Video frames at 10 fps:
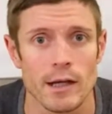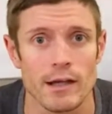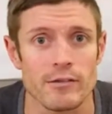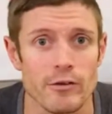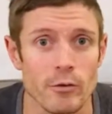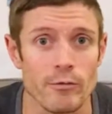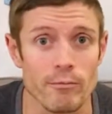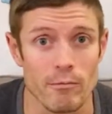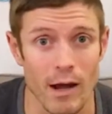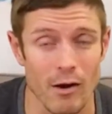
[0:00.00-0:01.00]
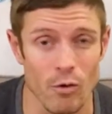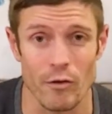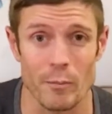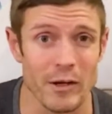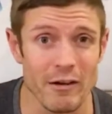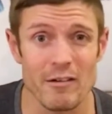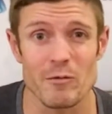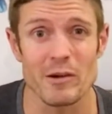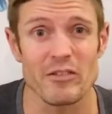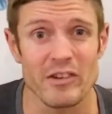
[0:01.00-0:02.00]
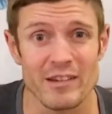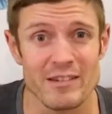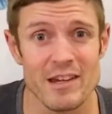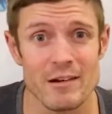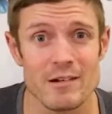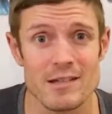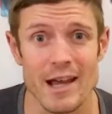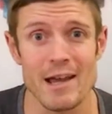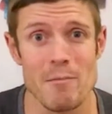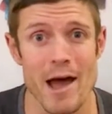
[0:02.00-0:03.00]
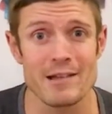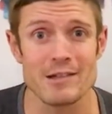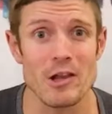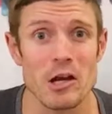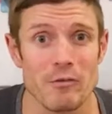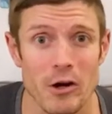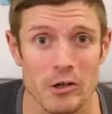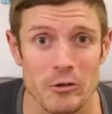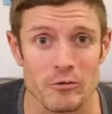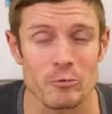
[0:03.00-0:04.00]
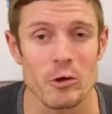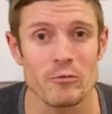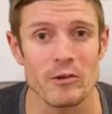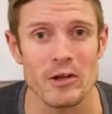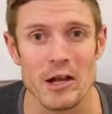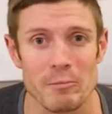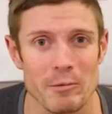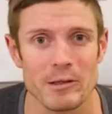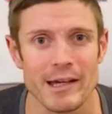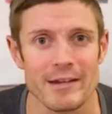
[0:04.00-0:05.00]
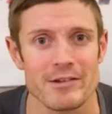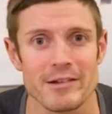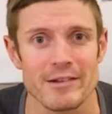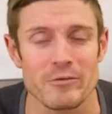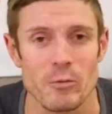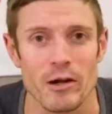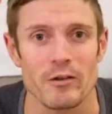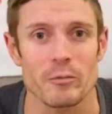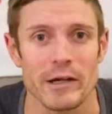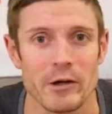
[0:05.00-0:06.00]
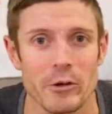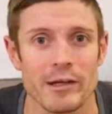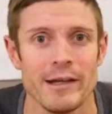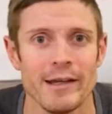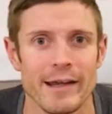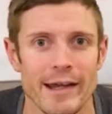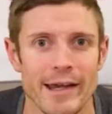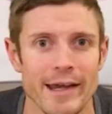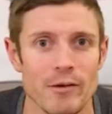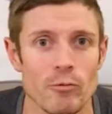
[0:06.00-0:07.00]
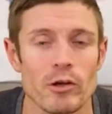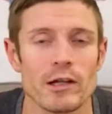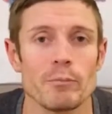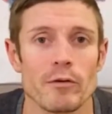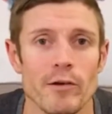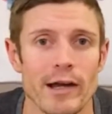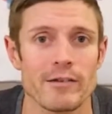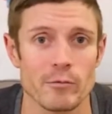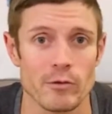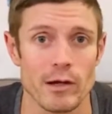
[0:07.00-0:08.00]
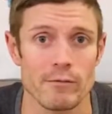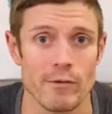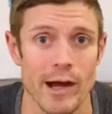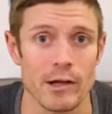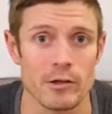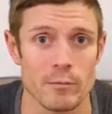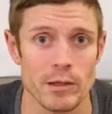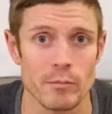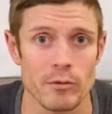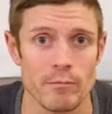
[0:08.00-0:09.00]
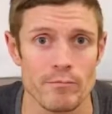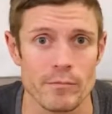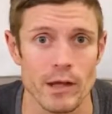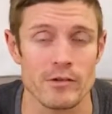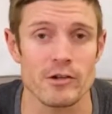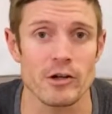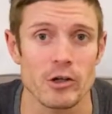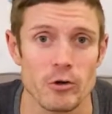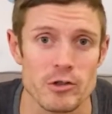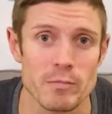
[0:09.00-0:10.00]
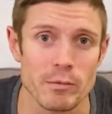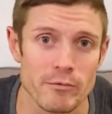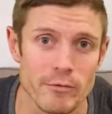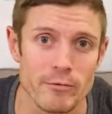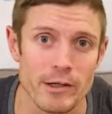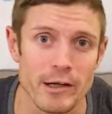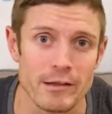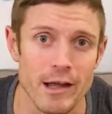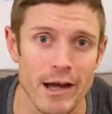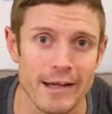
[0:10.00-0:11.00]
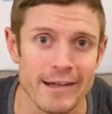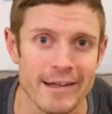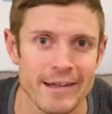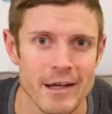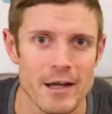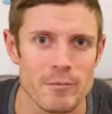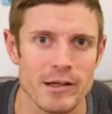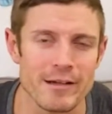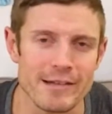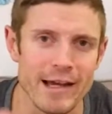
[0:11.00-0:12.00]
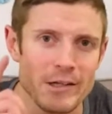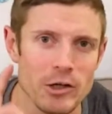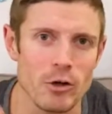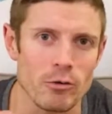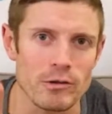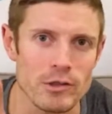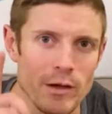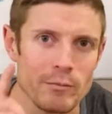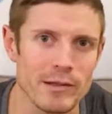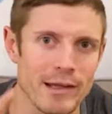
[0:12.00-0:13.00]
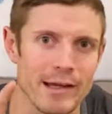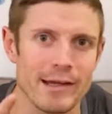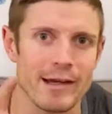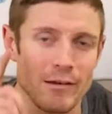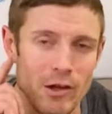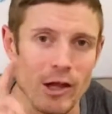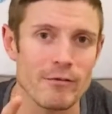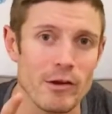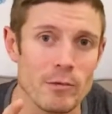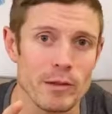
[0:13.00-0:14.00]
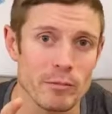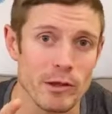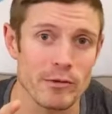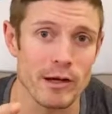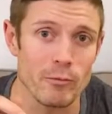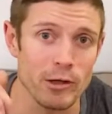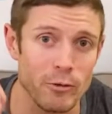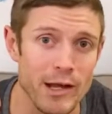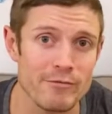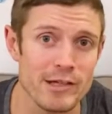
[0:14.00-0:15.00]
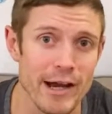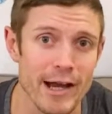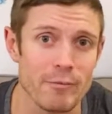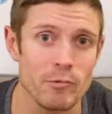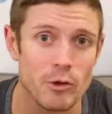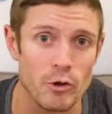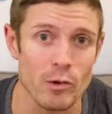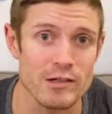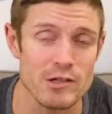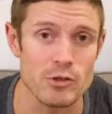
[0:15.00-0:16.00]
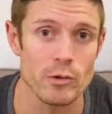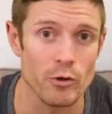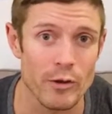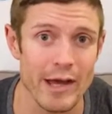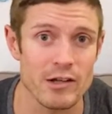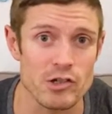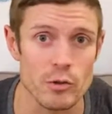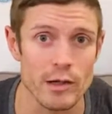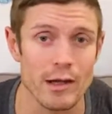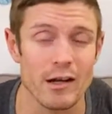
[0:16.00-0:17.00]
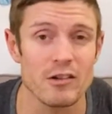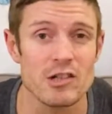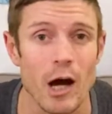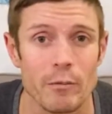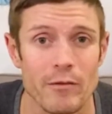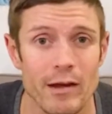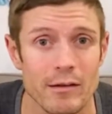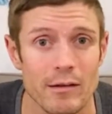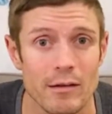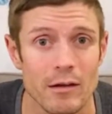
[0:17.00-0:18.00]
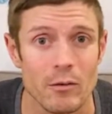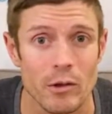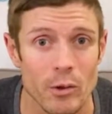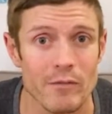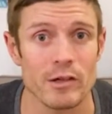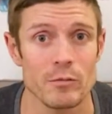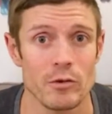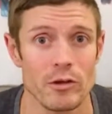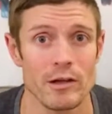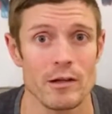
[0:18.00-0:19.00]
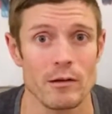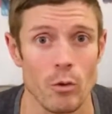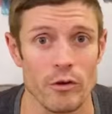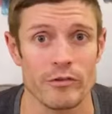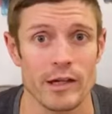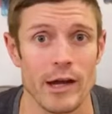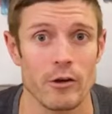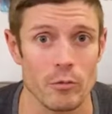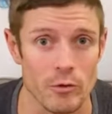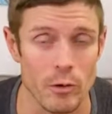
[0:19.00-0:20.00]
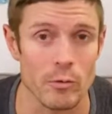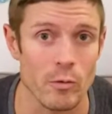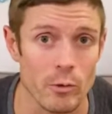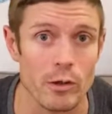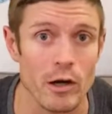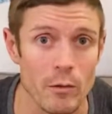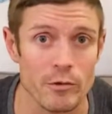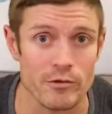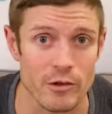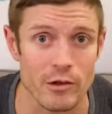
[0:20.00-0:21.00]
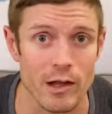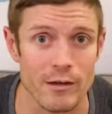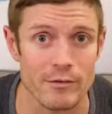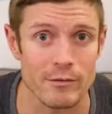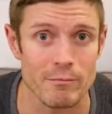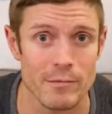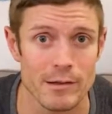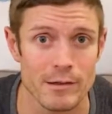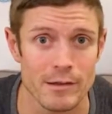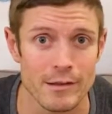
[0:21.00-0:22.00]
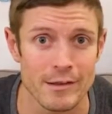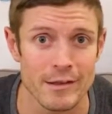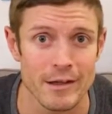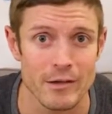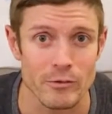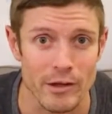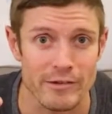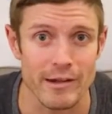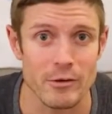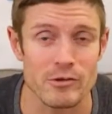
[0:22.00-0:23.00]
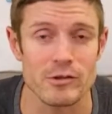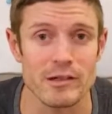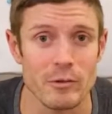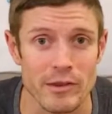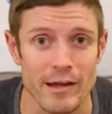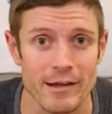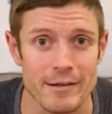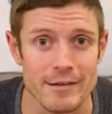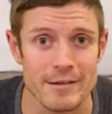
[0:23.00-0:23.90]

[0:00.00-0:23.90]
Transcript: And so over a period of about 6 years, I amassed a lot of articles, wrote for a lot of publications as well as my own, and really provided some great value to people. I started coaching people for free online because I know you might be like a lot of people out there. We don't have time, we don't know what to do, we don't know how to do it, and on top of that, we don't have a community to hold us accountable to what we want to accomplish in our lives. So I set out to deal with that.